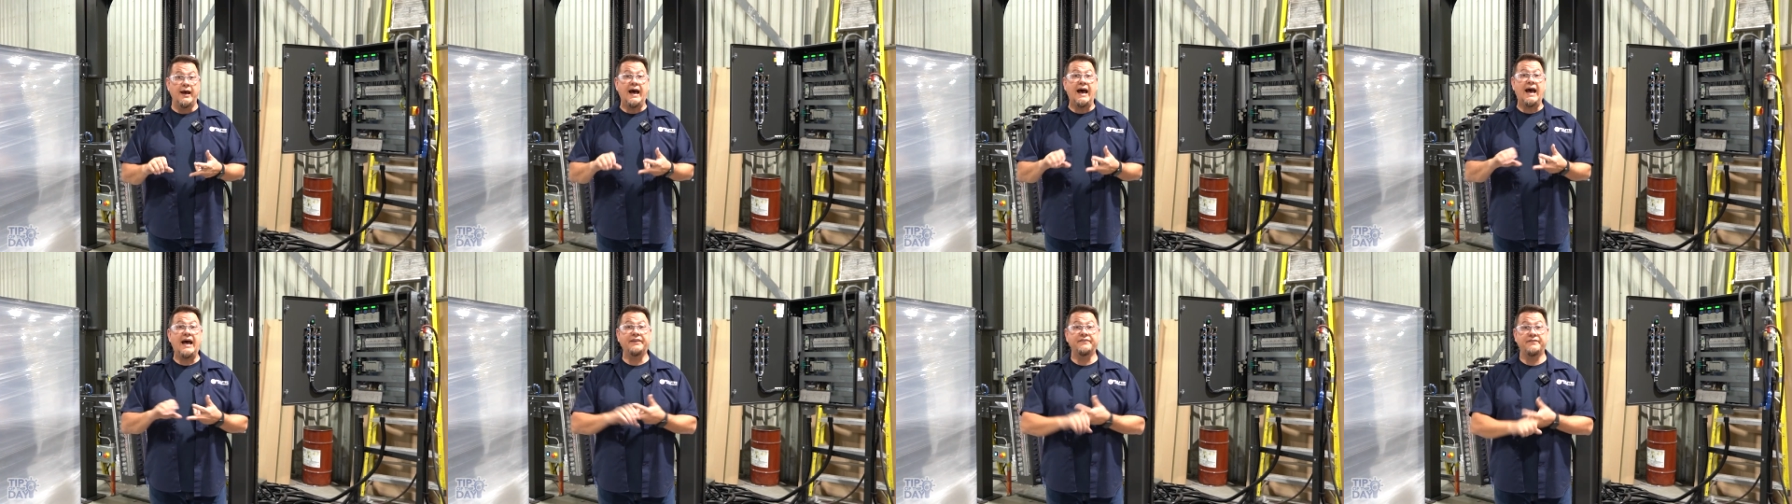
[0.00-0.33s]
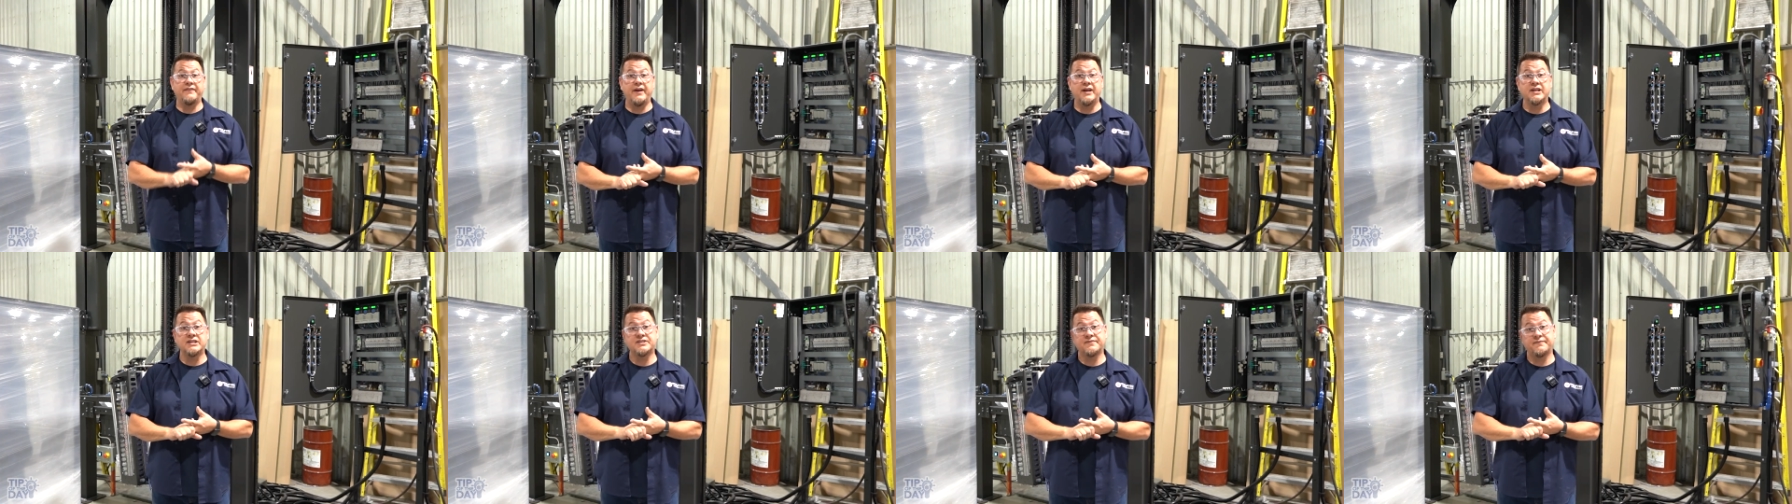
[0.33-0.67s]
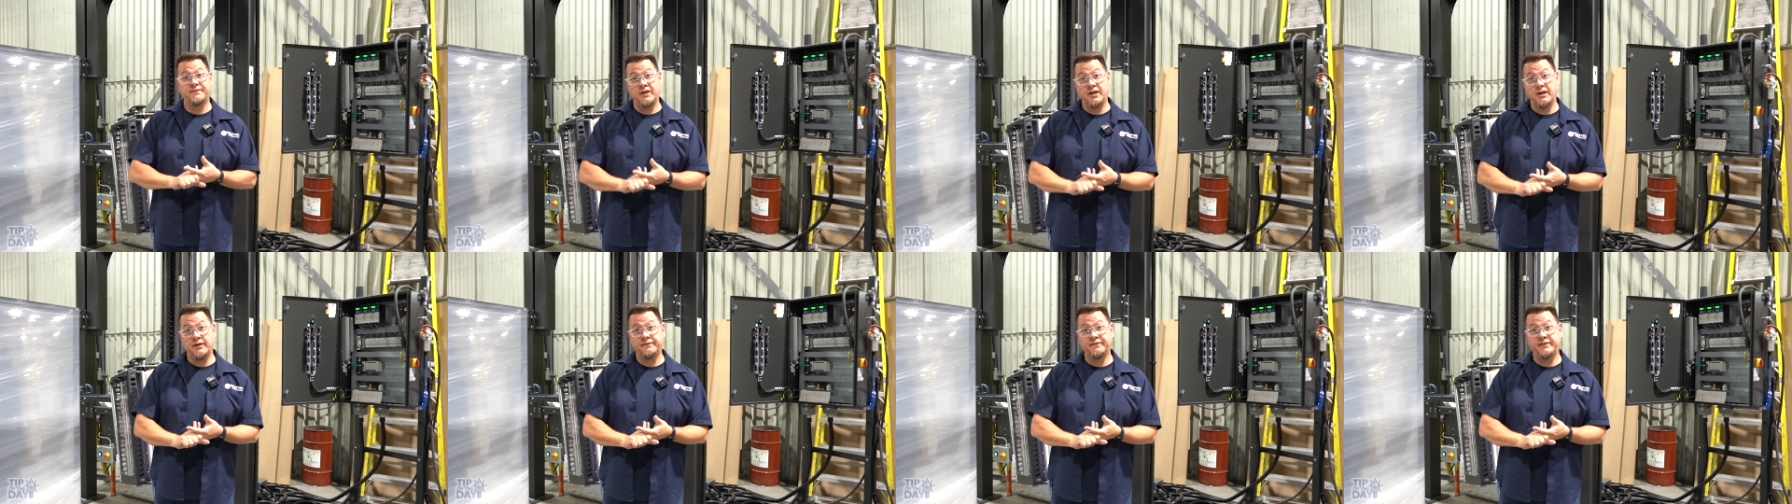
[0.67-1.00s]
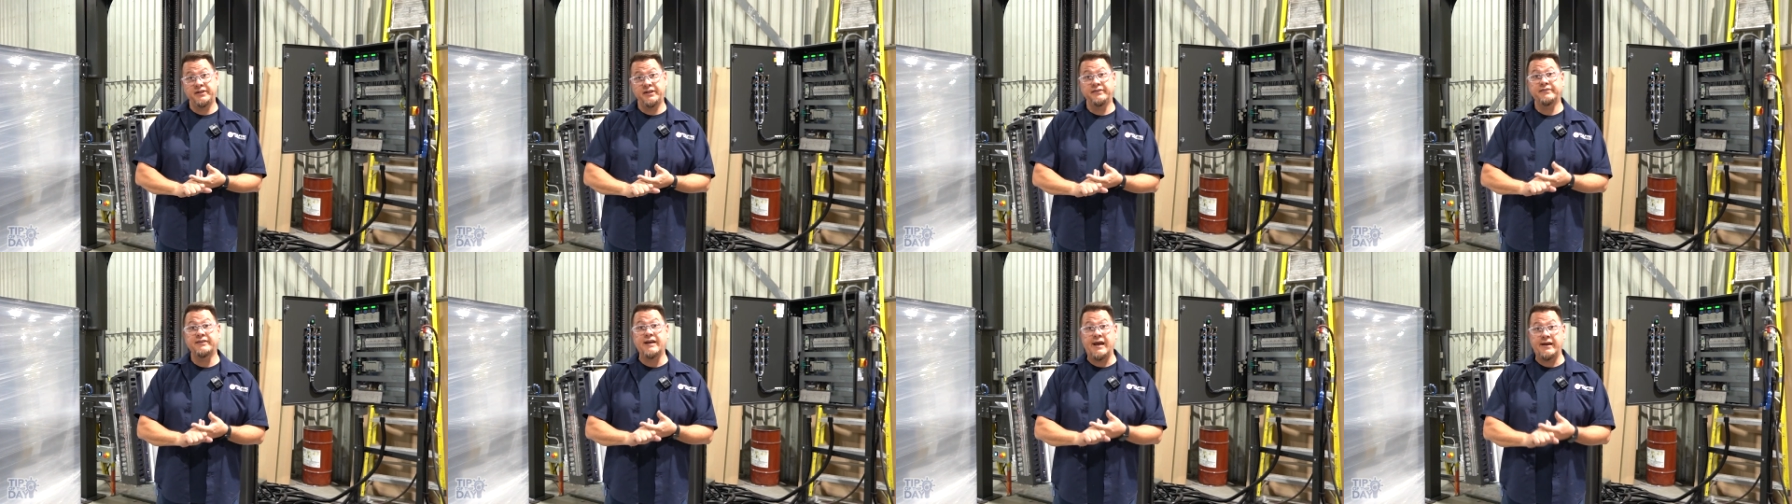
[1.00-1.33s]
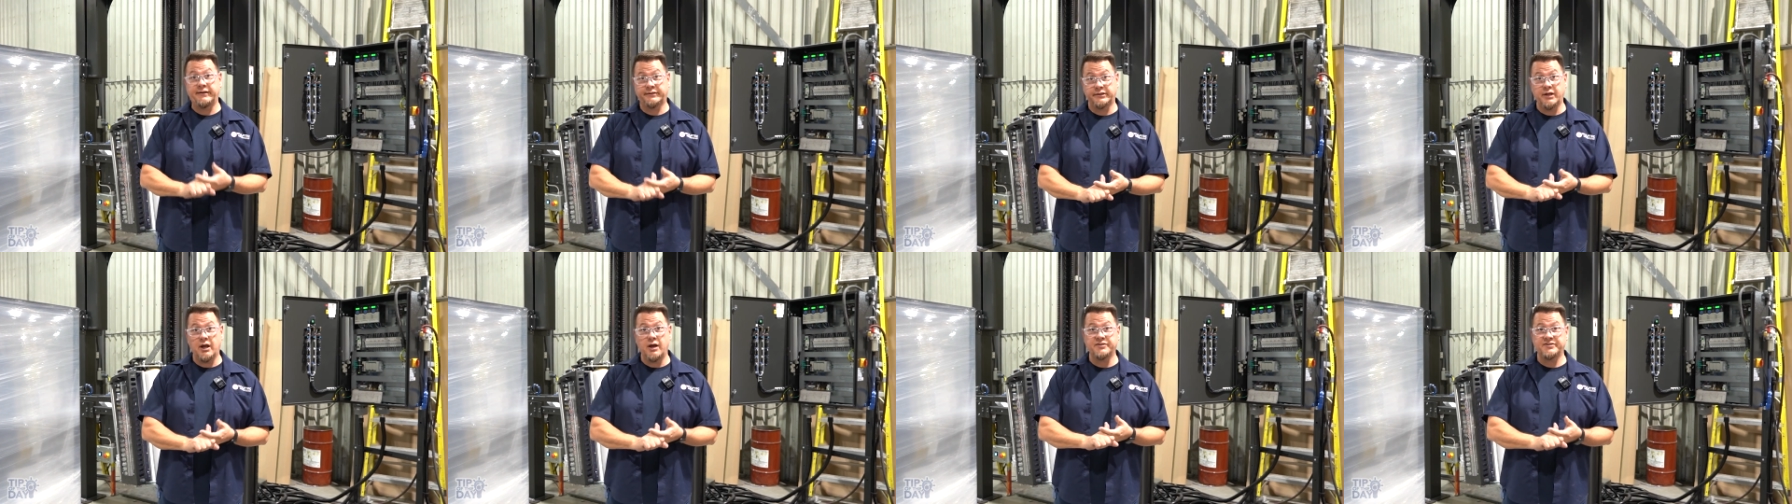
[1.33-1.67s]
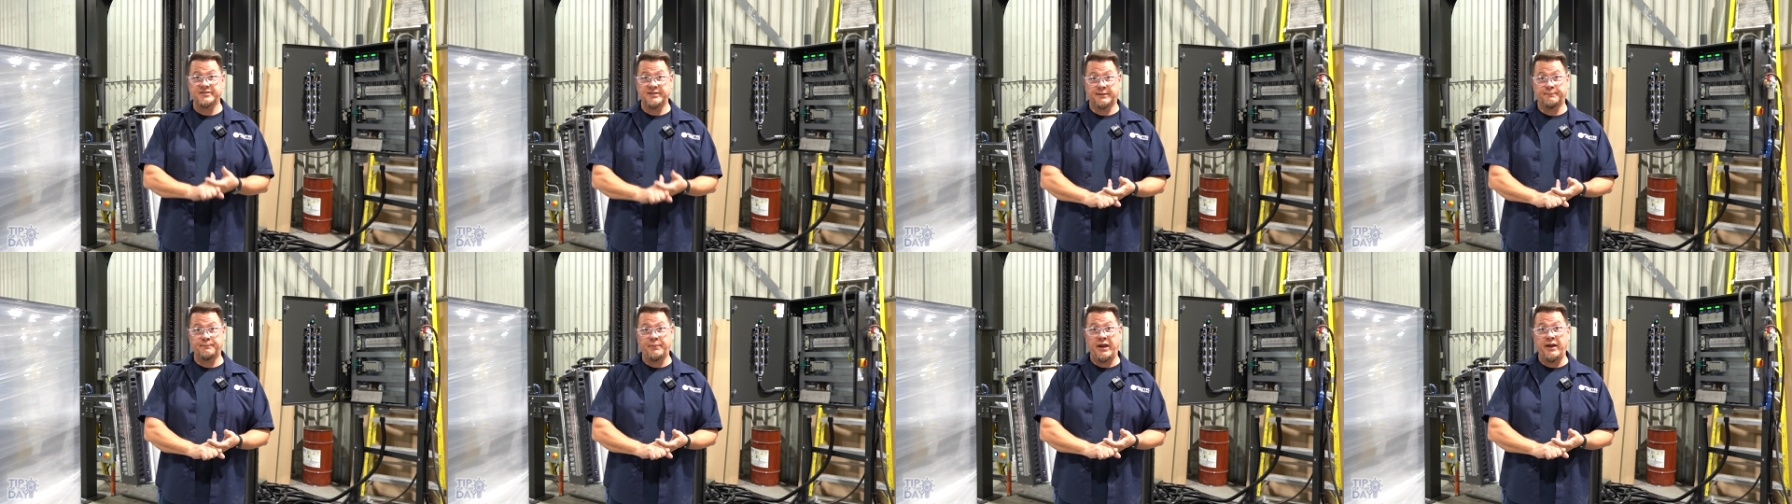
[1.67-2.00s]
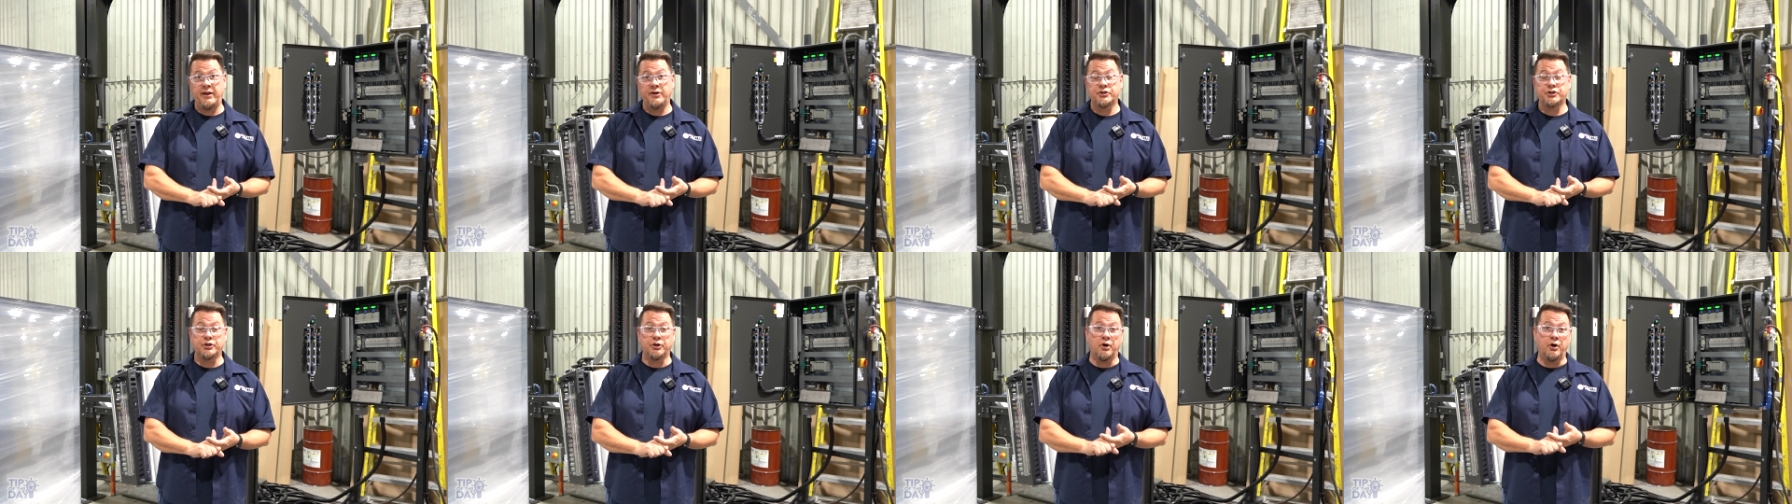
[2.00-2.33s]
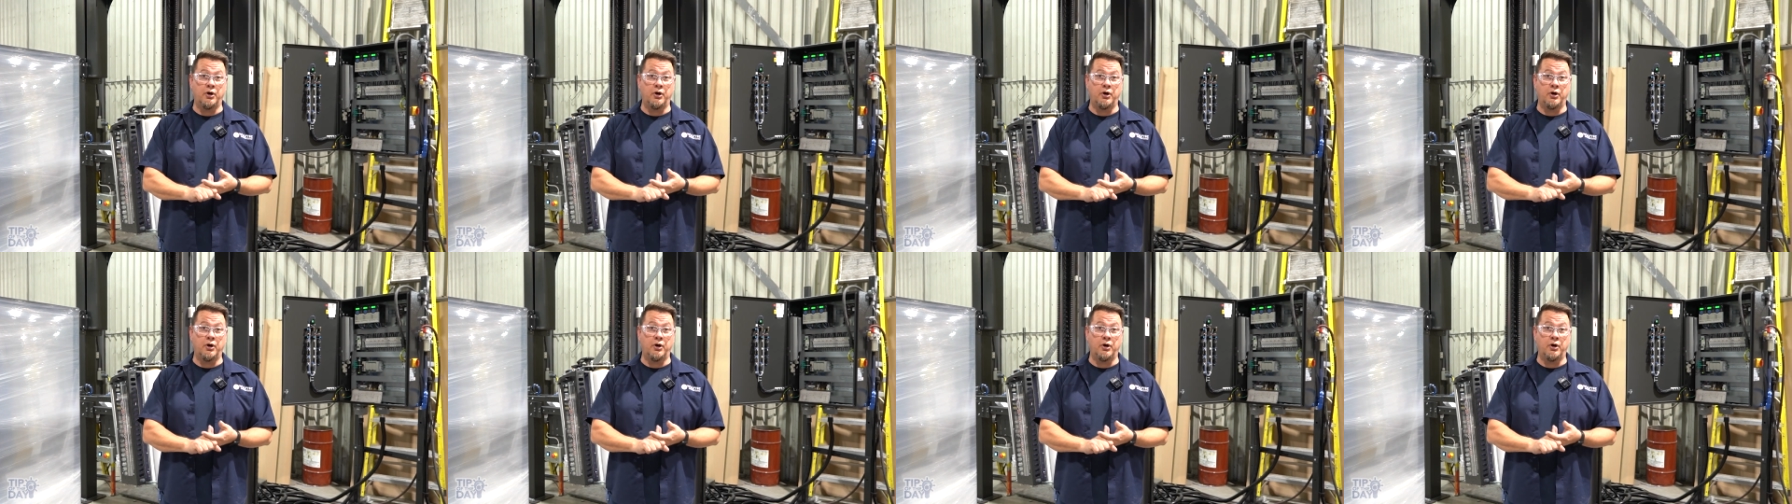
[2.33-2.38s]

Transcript: advanced VFD diagnostic page